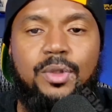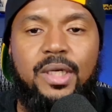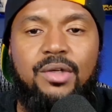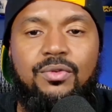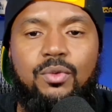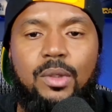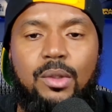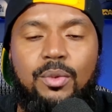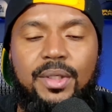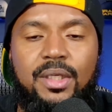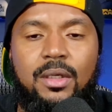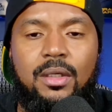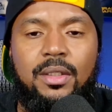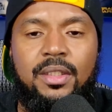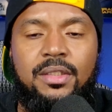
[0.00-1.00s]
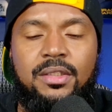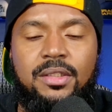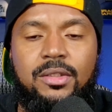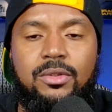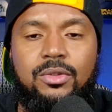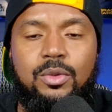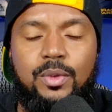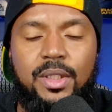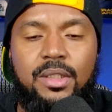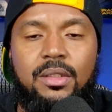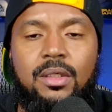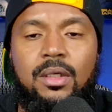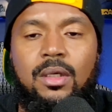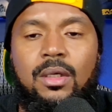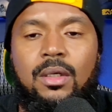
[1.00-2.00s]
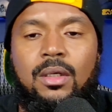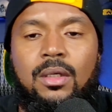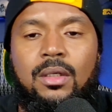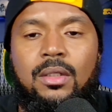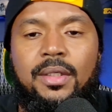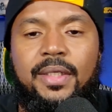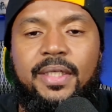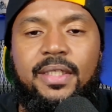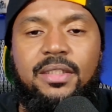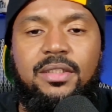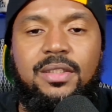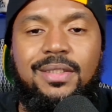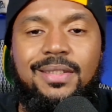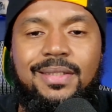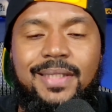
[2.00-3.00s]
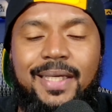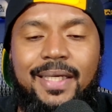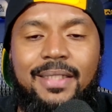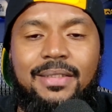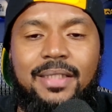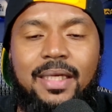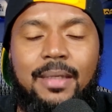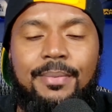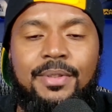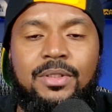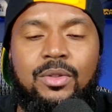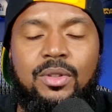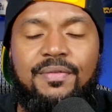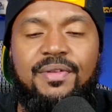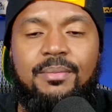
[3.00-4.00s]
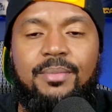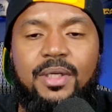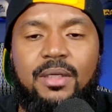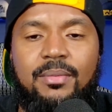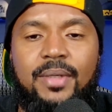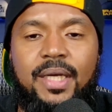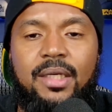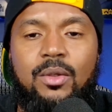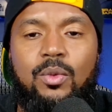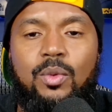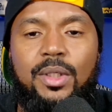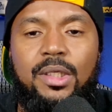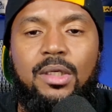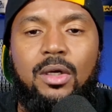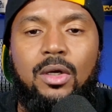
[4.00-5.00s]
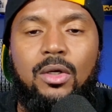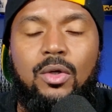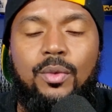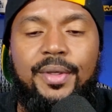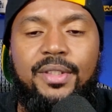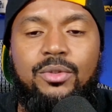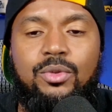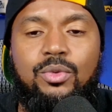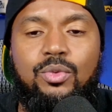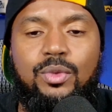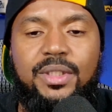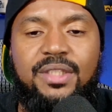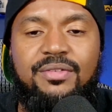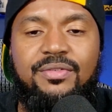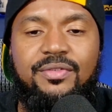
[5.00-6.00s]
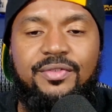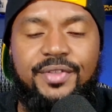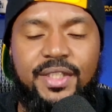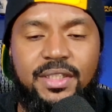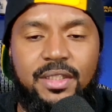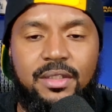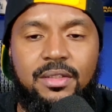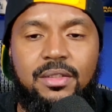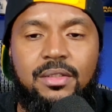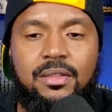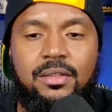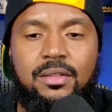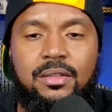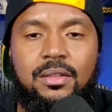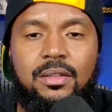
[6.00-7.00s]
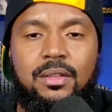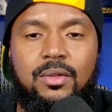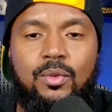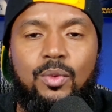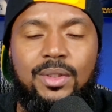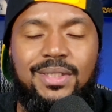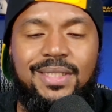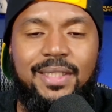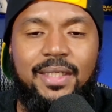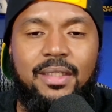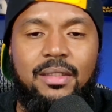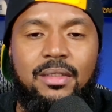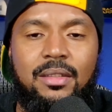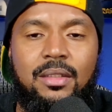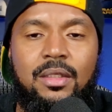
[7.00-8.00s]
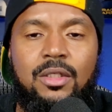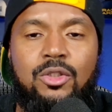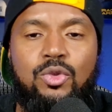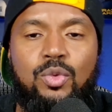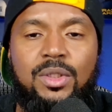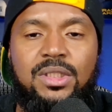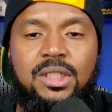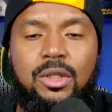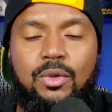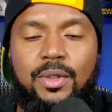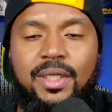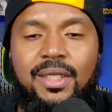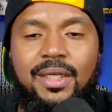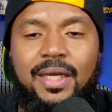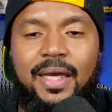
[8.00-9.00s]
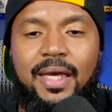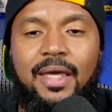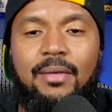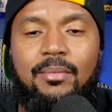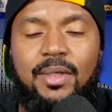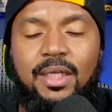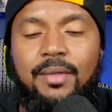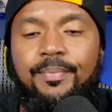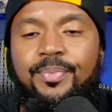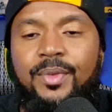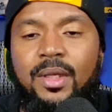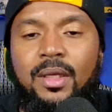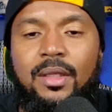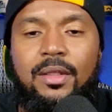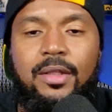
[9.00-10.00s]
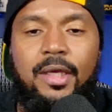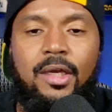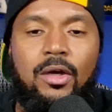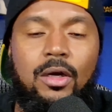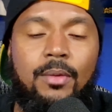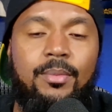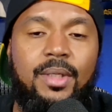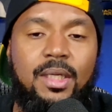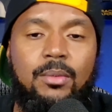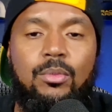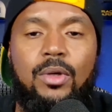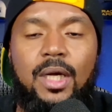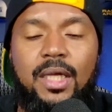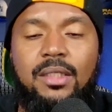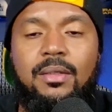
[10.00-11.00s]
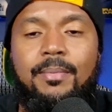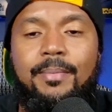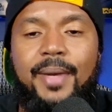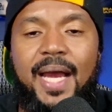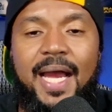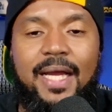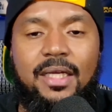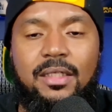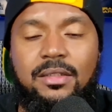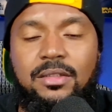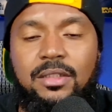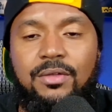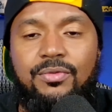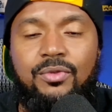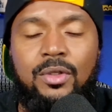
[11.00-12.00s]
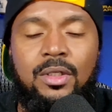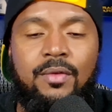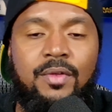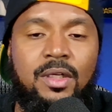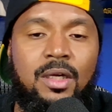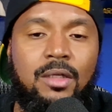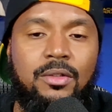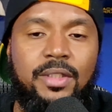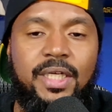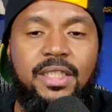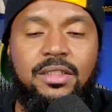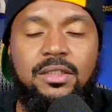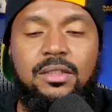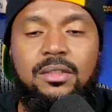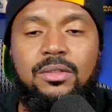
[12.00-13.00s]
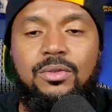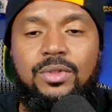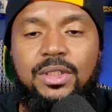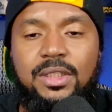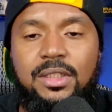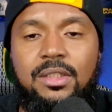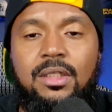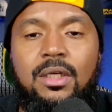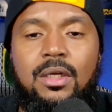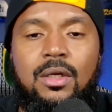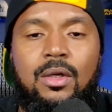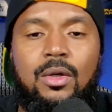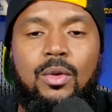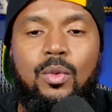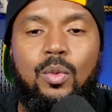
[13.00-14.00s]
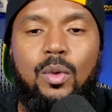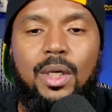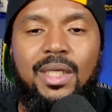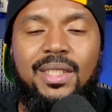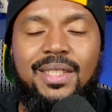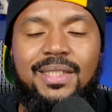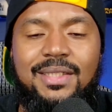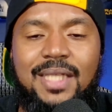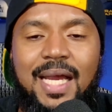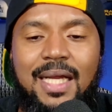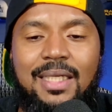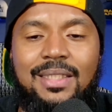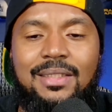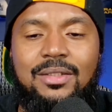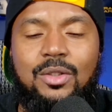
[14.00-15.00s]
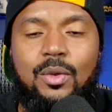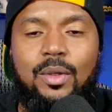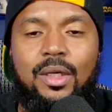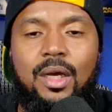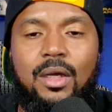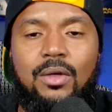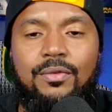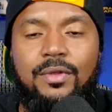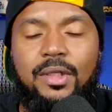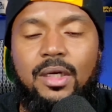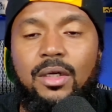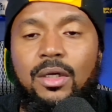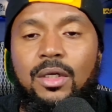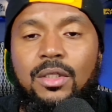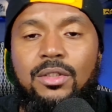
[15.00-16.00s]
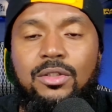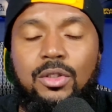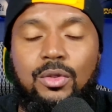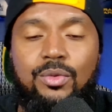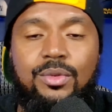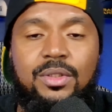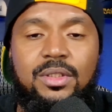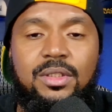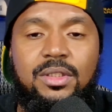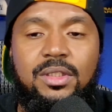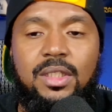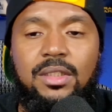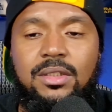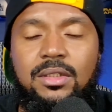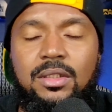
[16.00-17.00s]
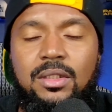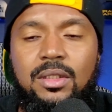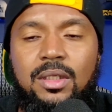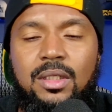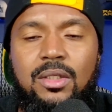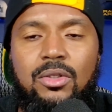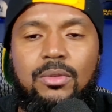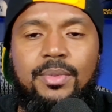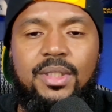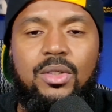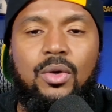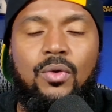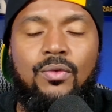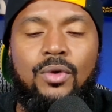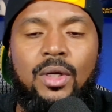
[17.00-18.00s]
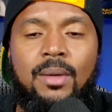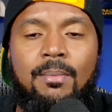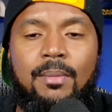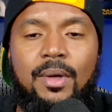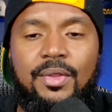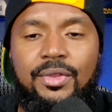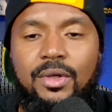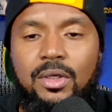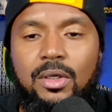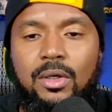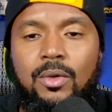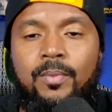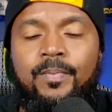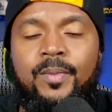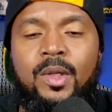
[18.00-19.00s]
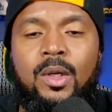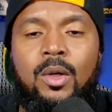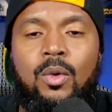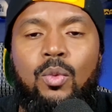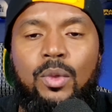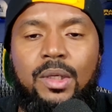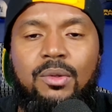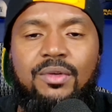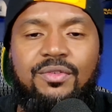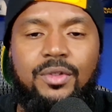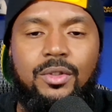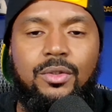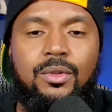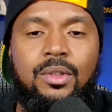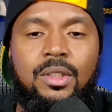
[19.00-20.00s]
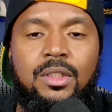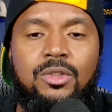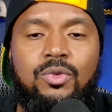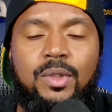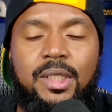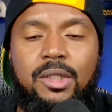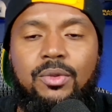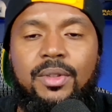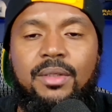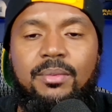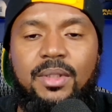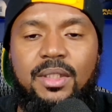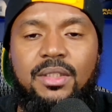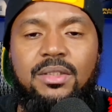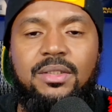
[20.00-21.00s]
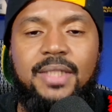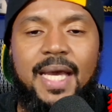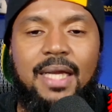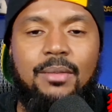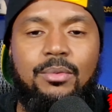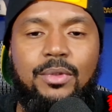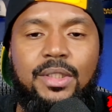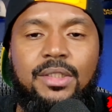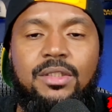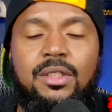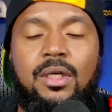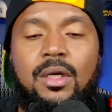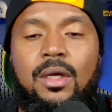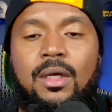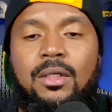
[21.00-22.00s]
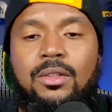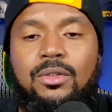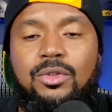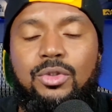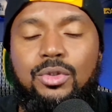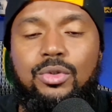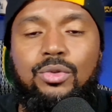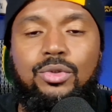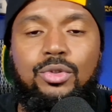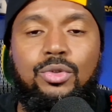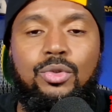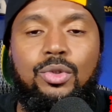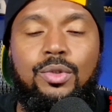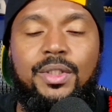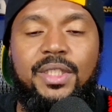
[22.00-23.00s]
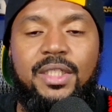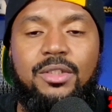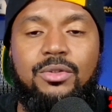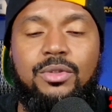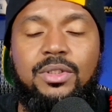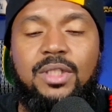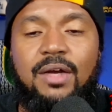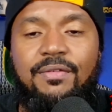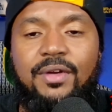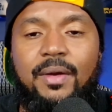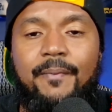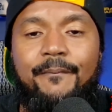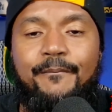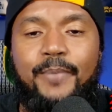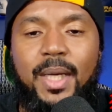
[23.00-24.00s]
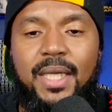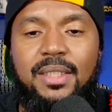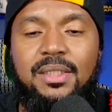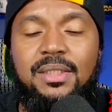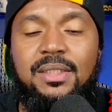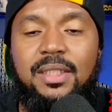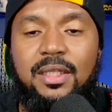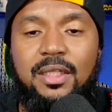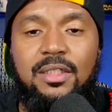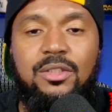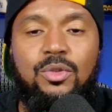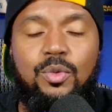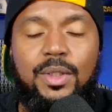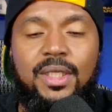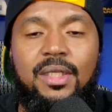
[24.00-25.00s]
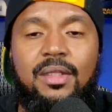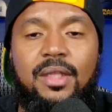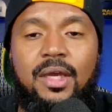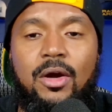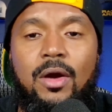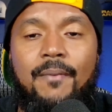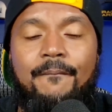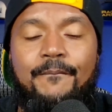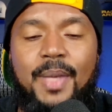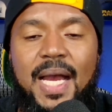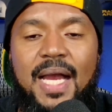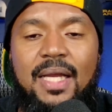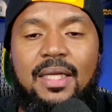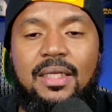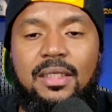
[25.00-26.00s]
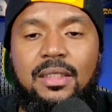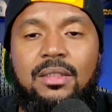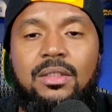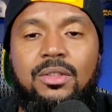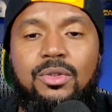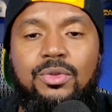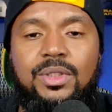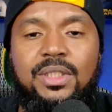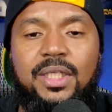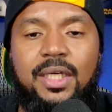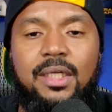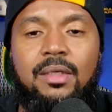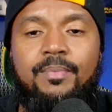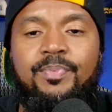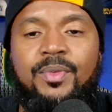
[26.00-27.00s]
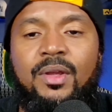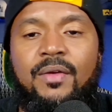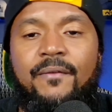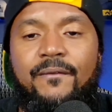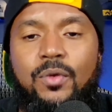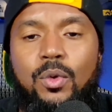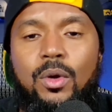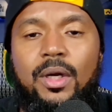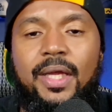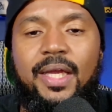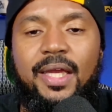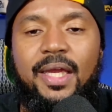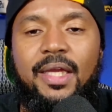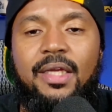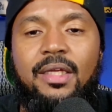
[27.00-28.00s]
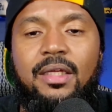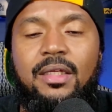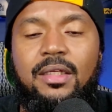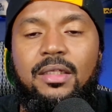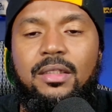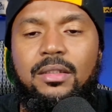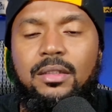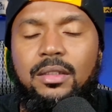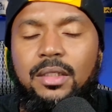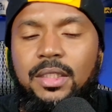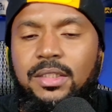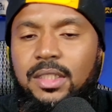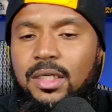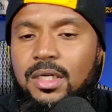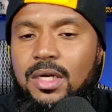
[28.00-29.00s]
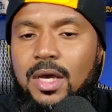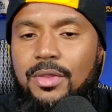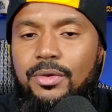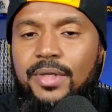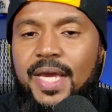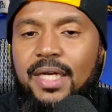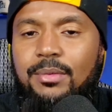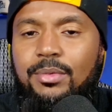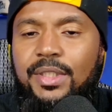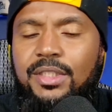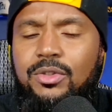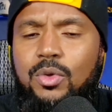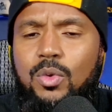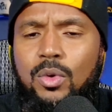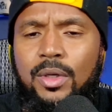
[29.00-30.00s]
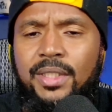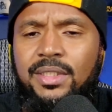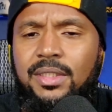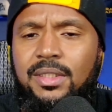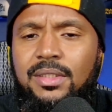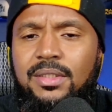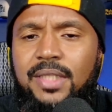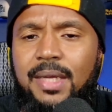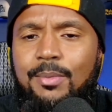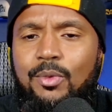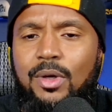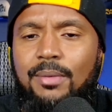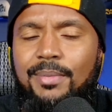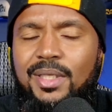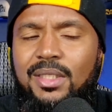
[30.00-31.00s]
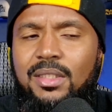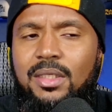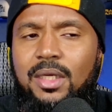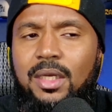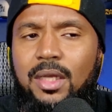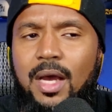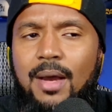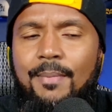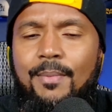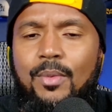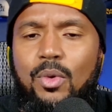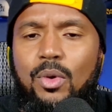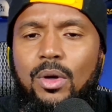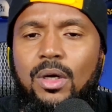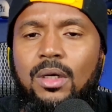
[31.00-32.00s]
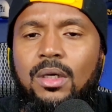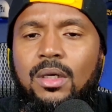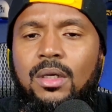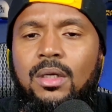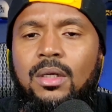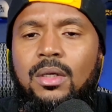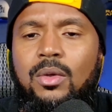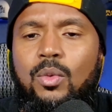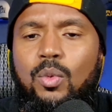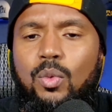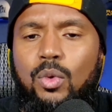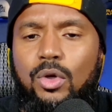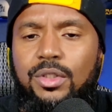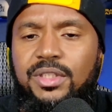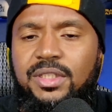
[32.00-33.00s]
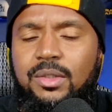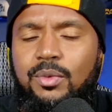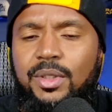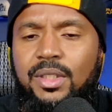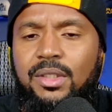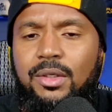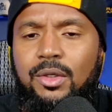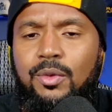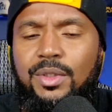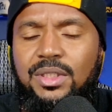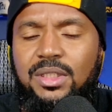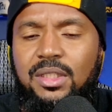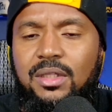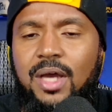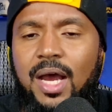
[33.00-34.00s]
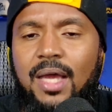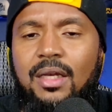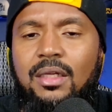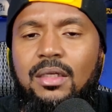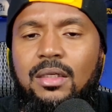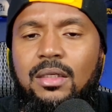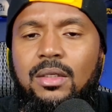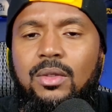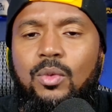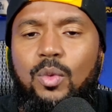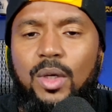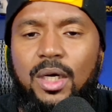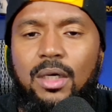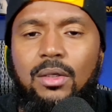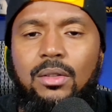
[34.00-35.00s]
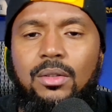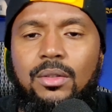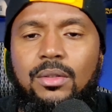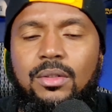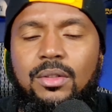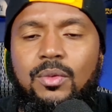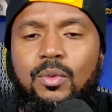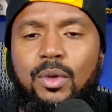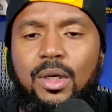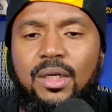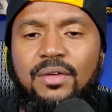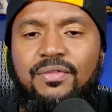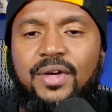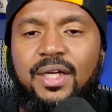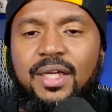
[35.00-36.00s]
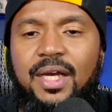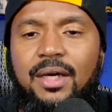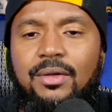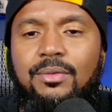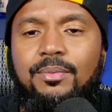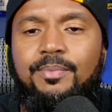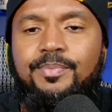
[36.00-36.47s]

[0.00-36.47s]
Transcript: Ralph, where we are engineered to win. In today's episode of The Bug Bite, we are going to revisit, once again, 23andMe. They are being brought back to the front of the congregation to see what exactly is going on over there. So just a little bit over a month ago, we reviewed 23andMe's data breach due to credential stuffing. But this week, they are back in the news again for is it another data breach, or is it the same one, but a lot more worse than we originally thought? Well, we're going to find out.